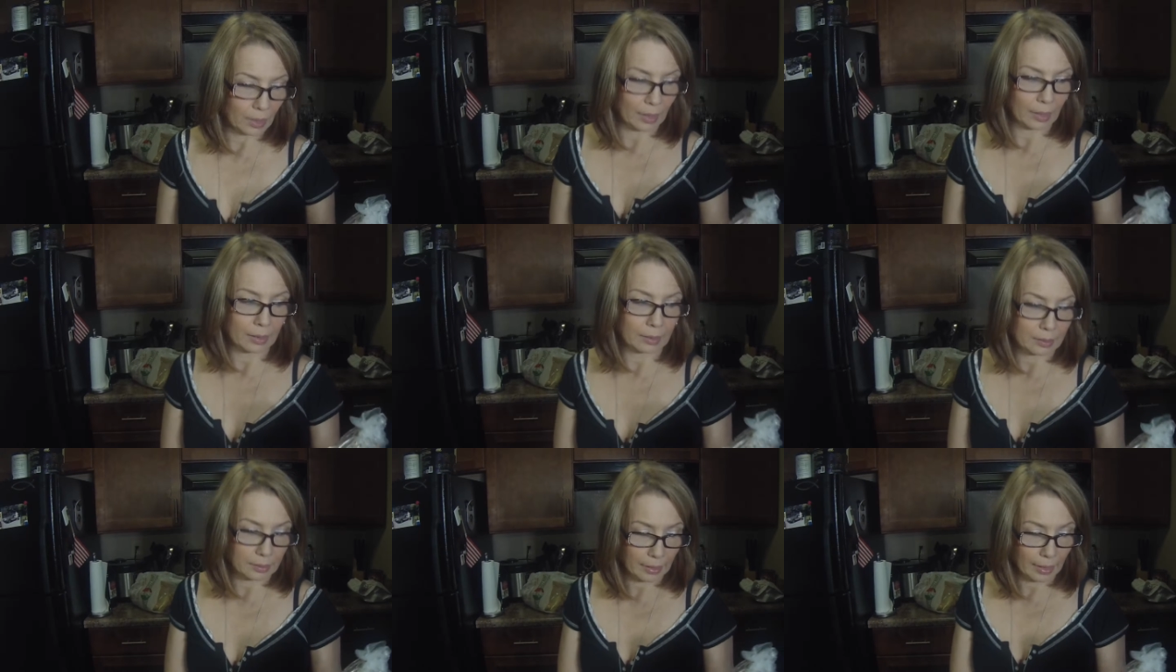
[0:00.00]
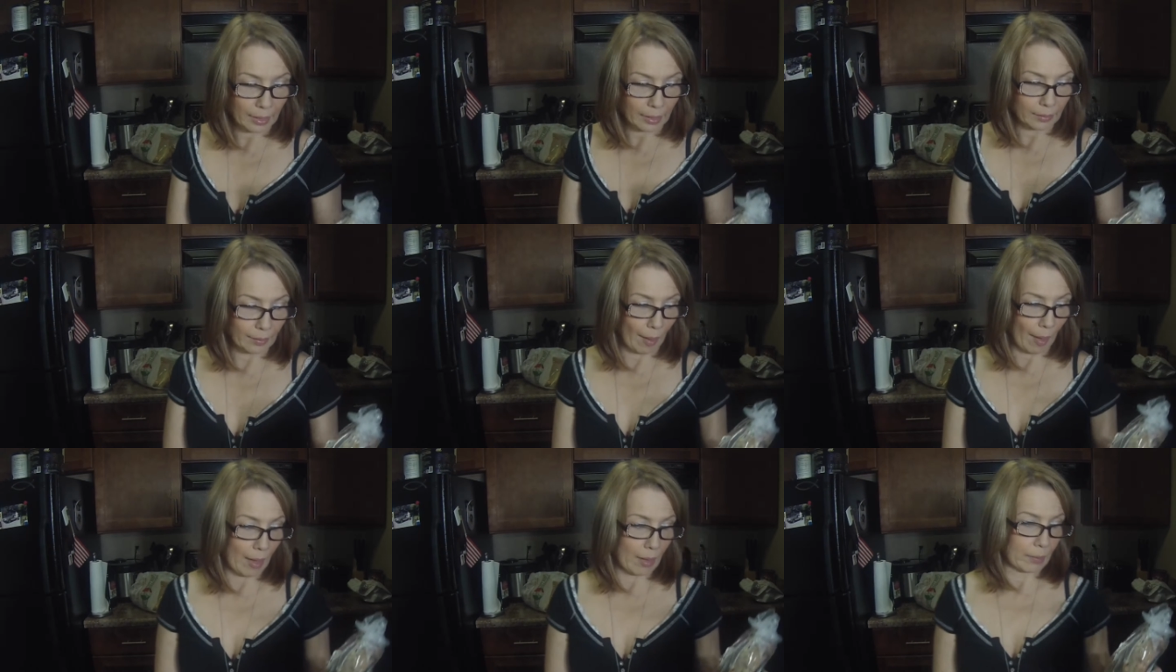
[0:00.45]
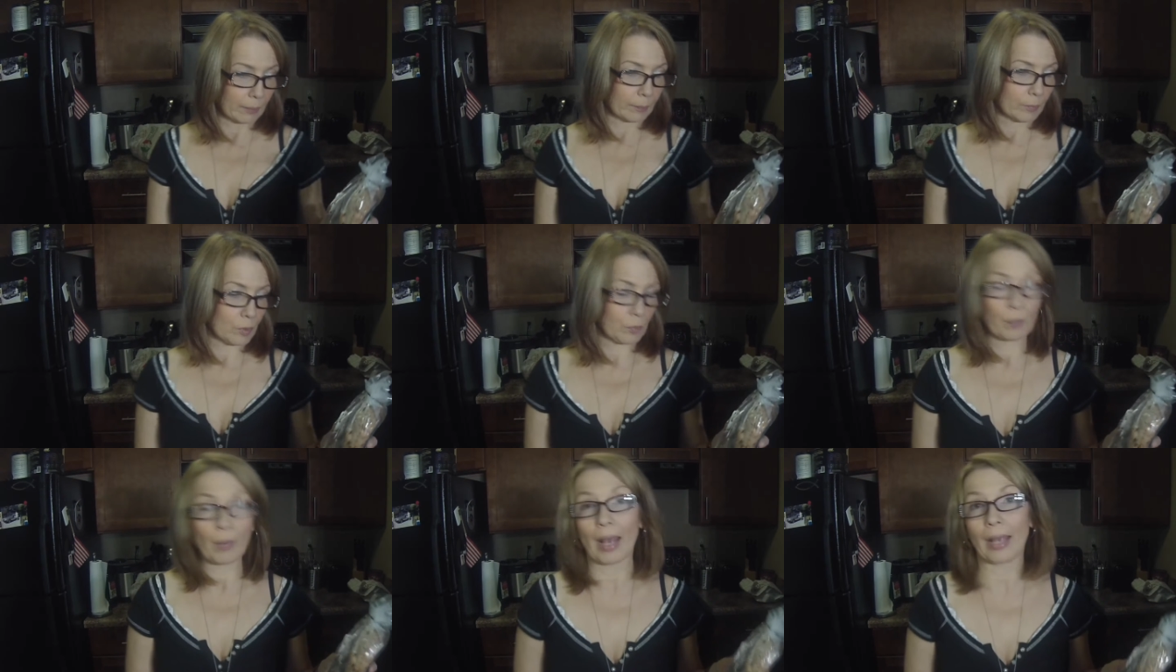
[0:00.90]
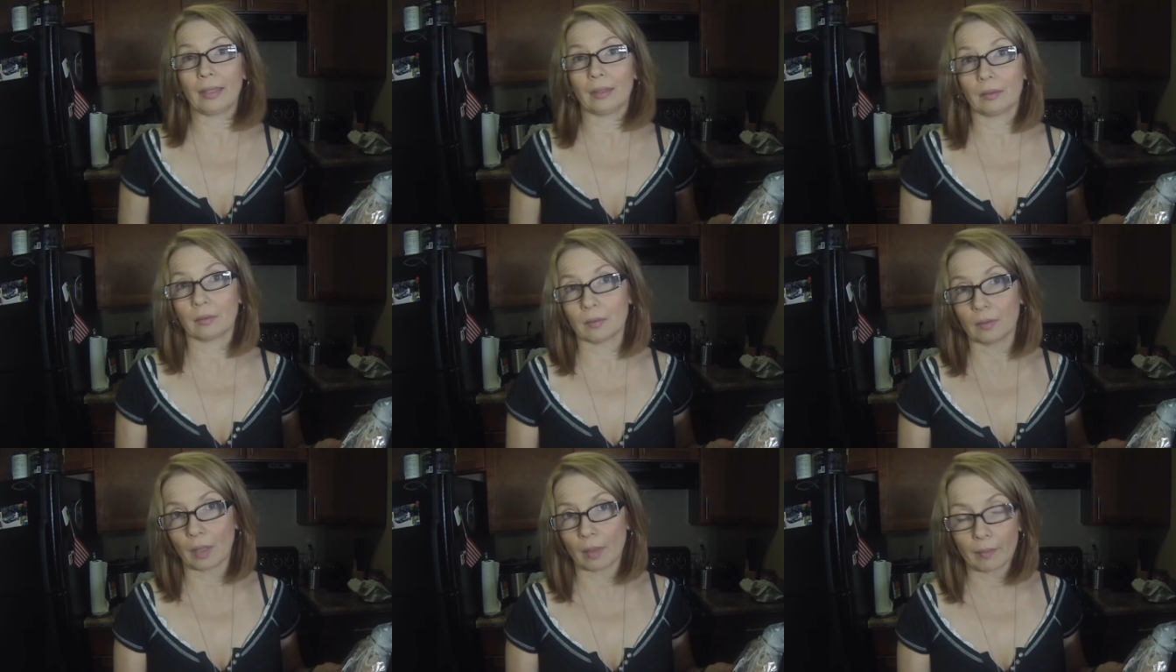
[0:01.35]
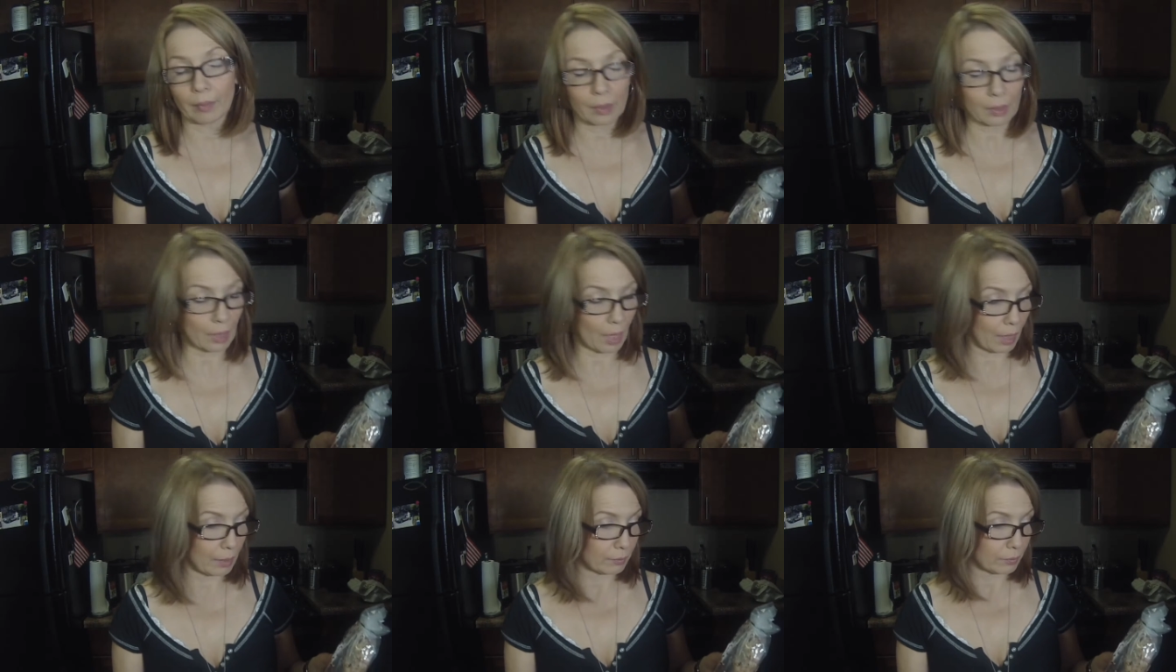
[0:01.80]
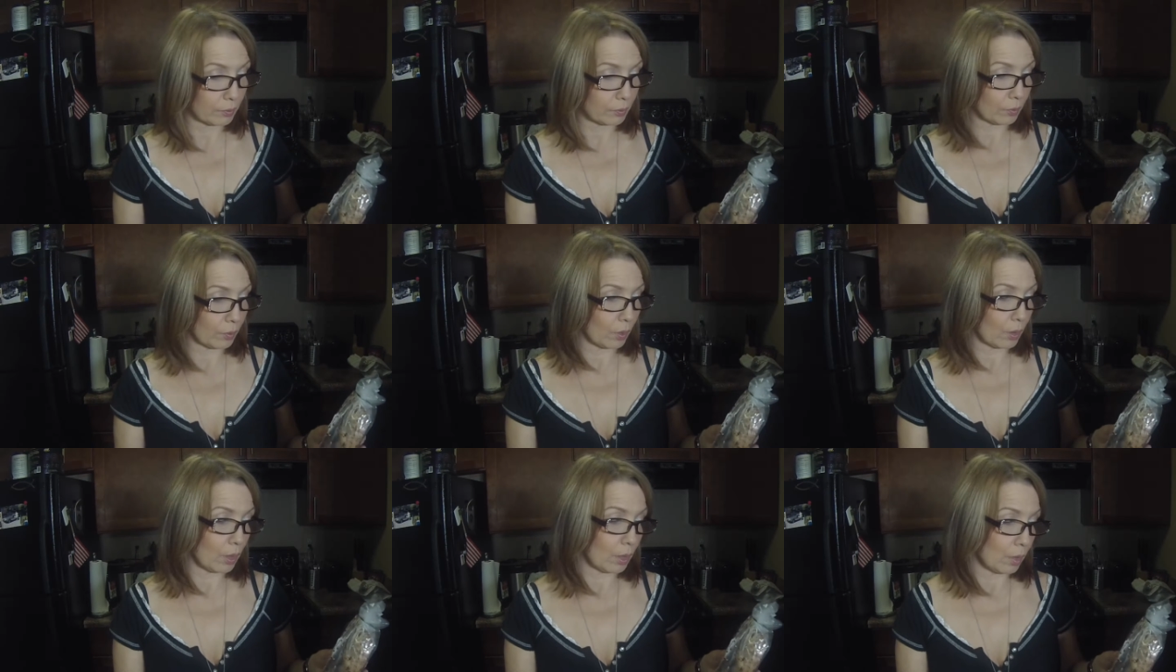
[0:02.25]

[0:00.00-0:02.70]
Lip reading: is 10 grams minus 7 grams